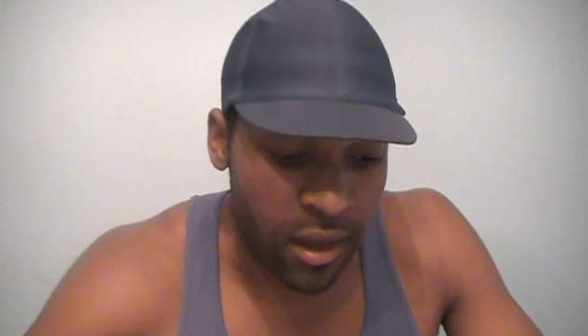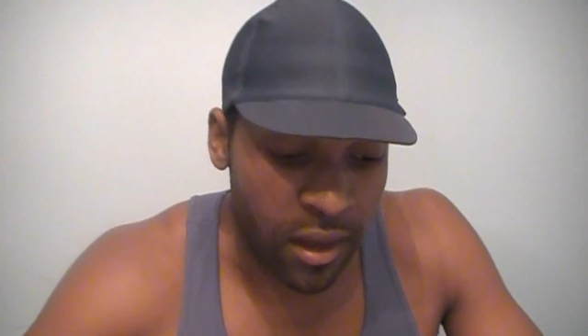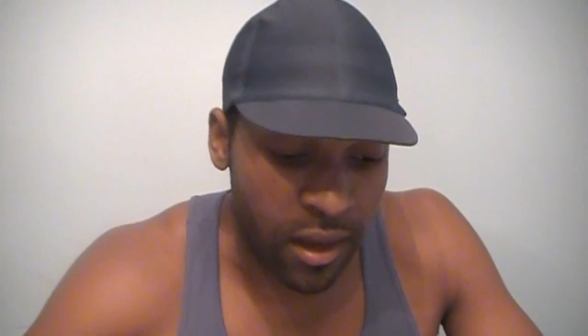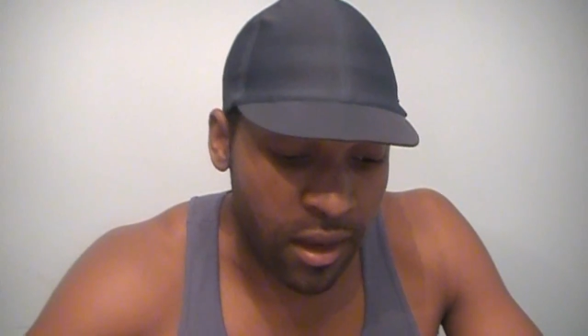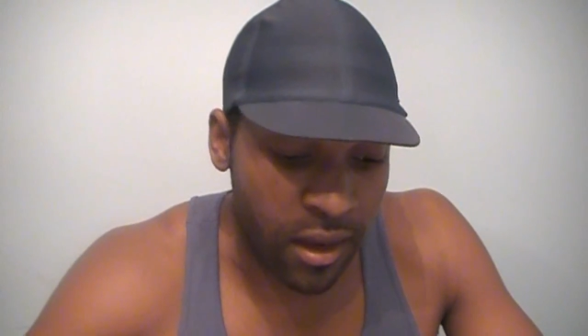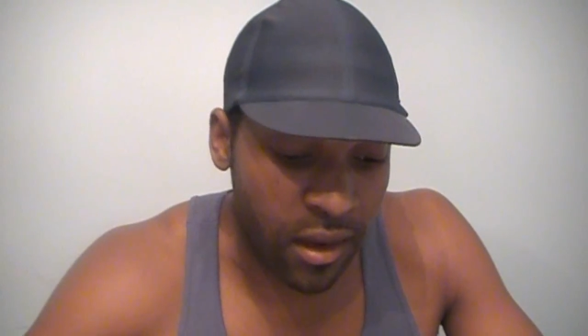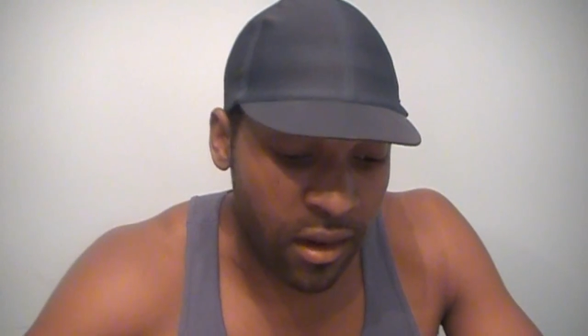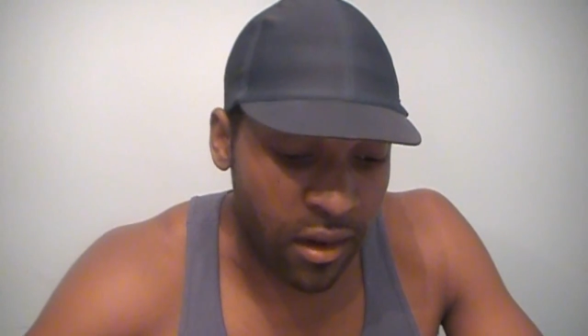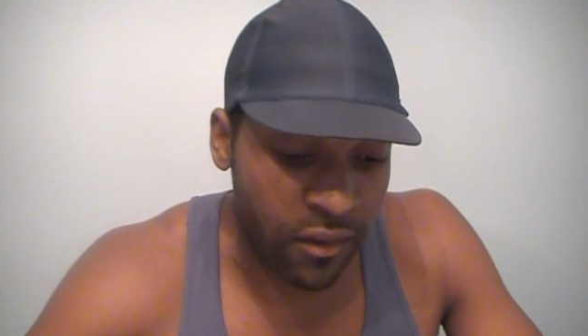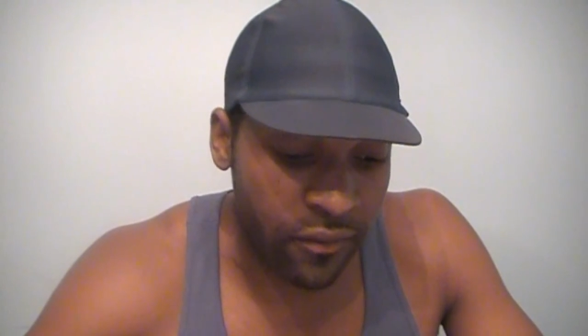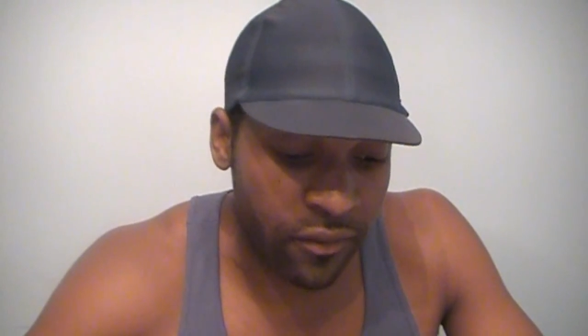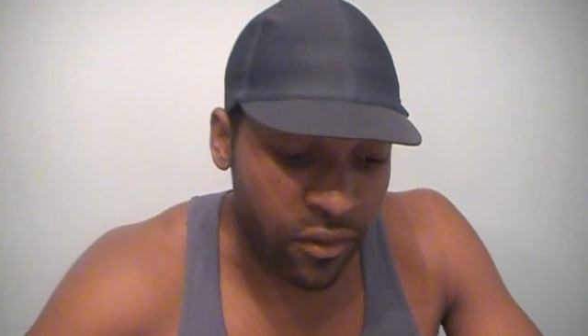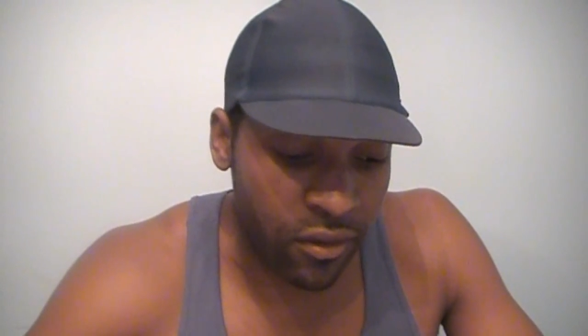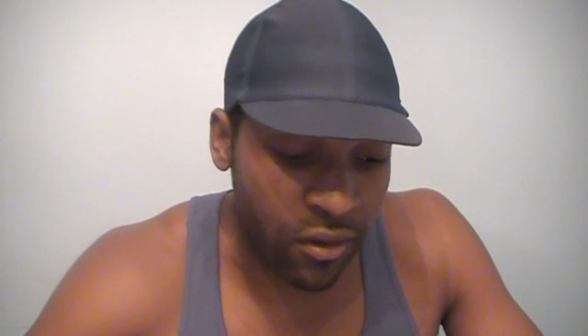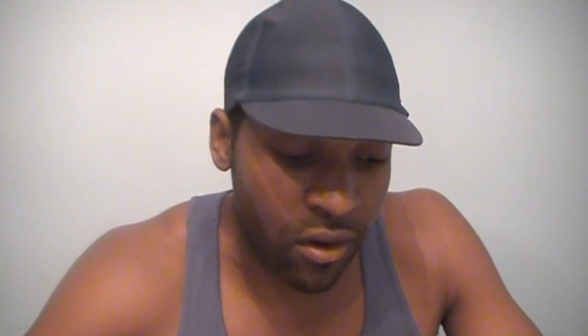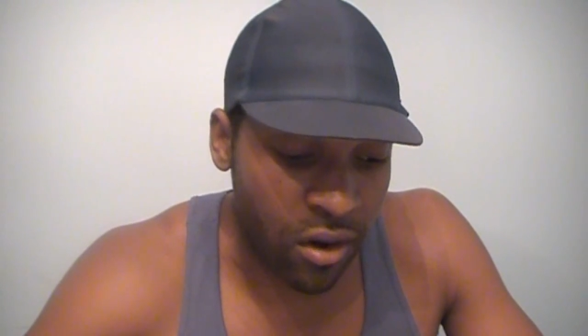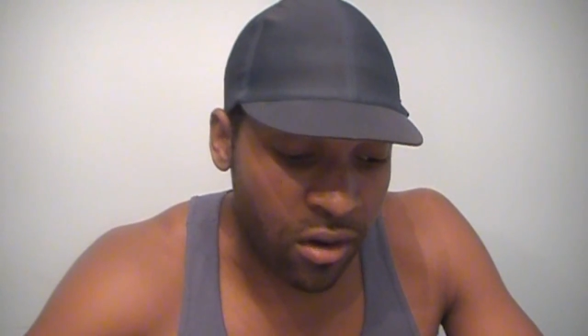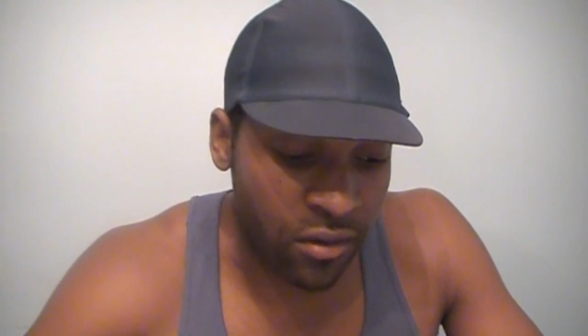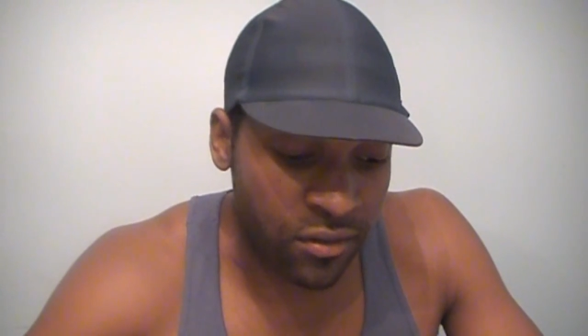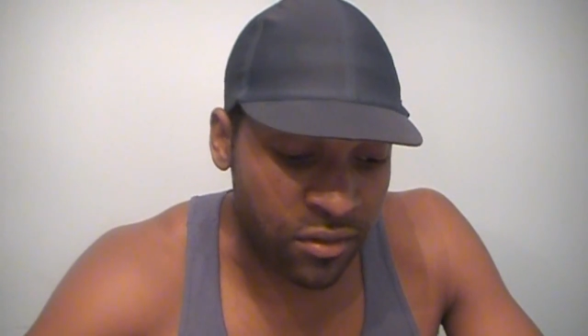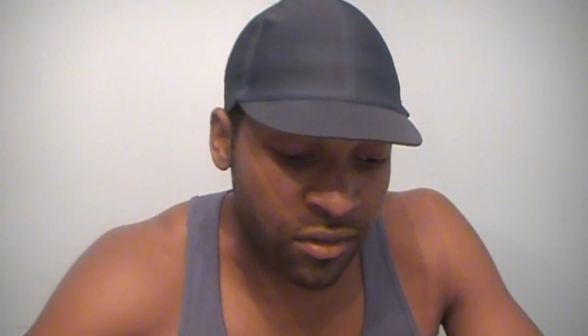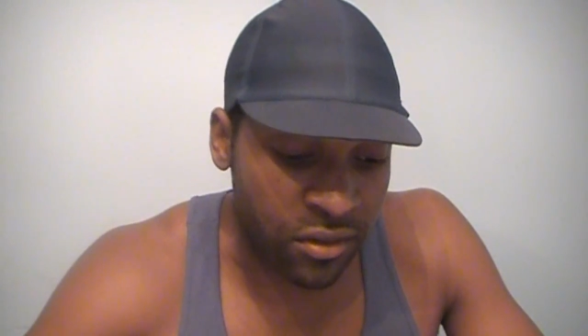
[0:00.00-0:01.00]
and if
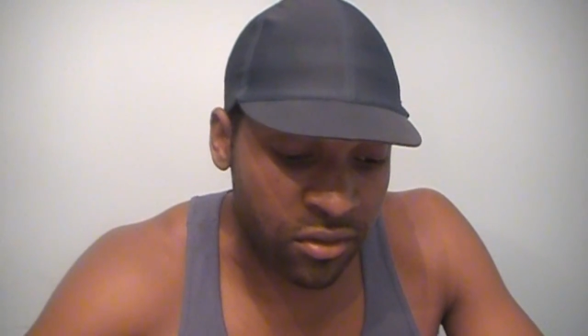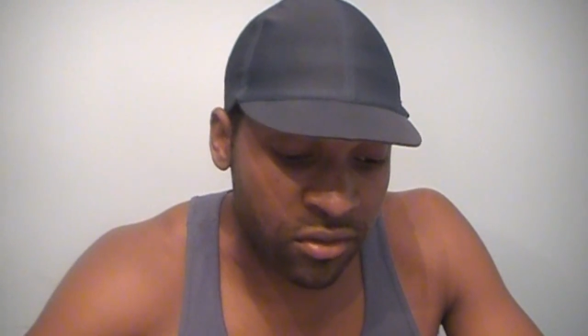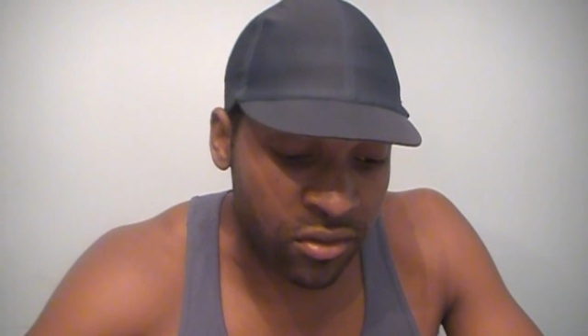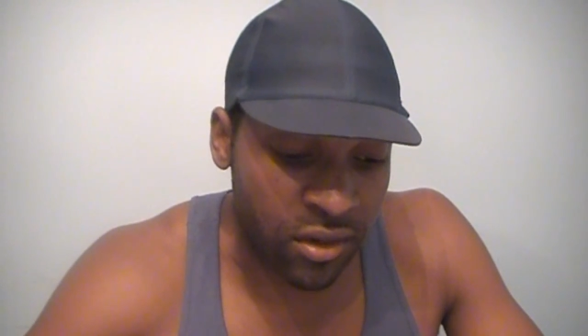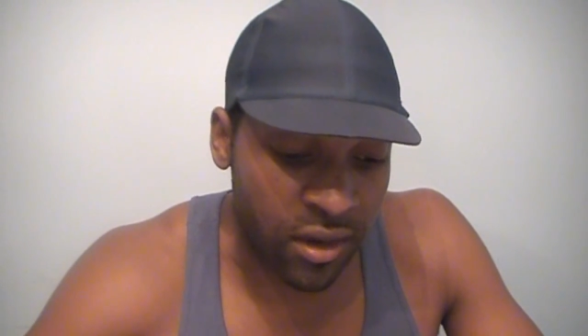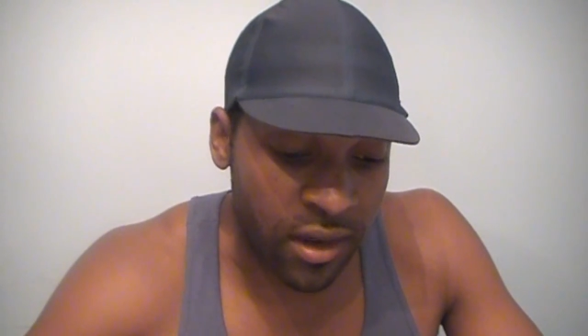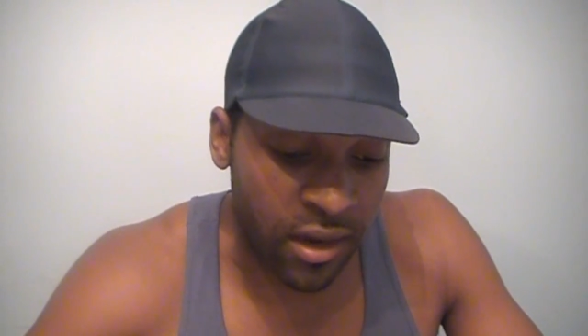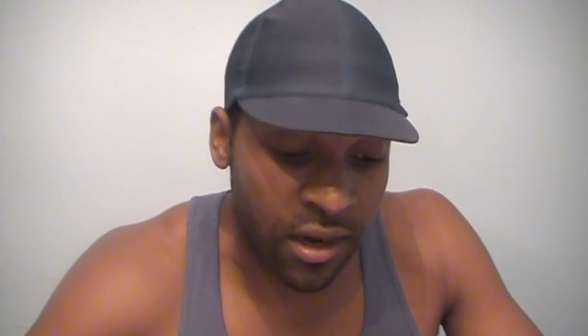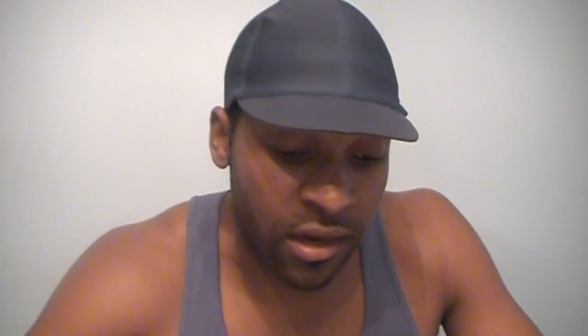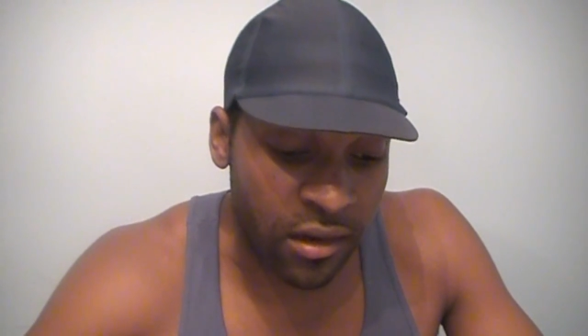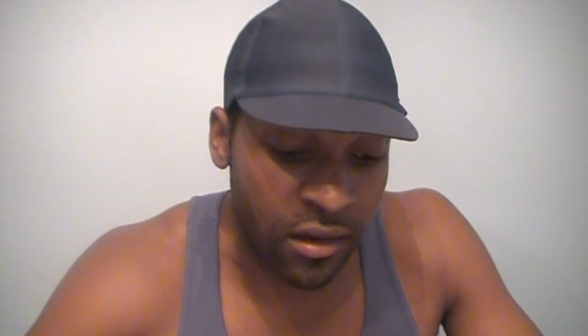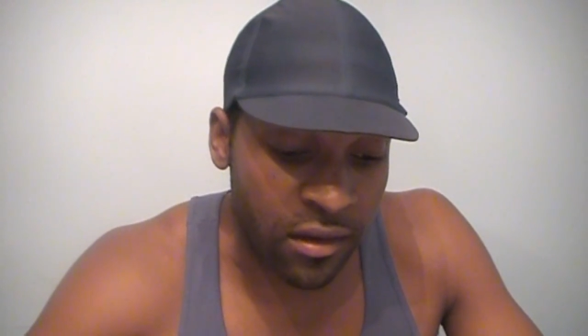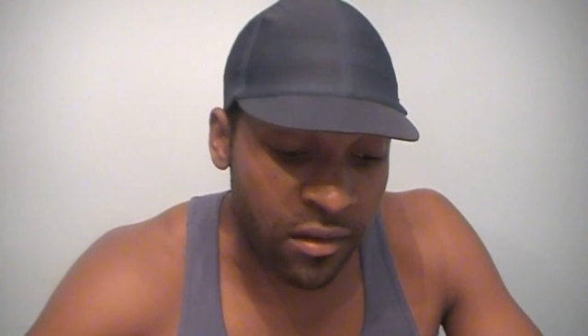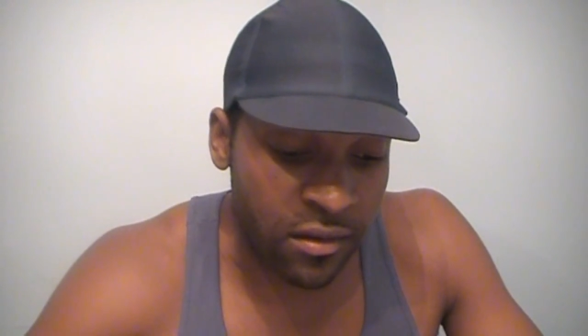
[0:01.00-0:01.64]
you're also trying to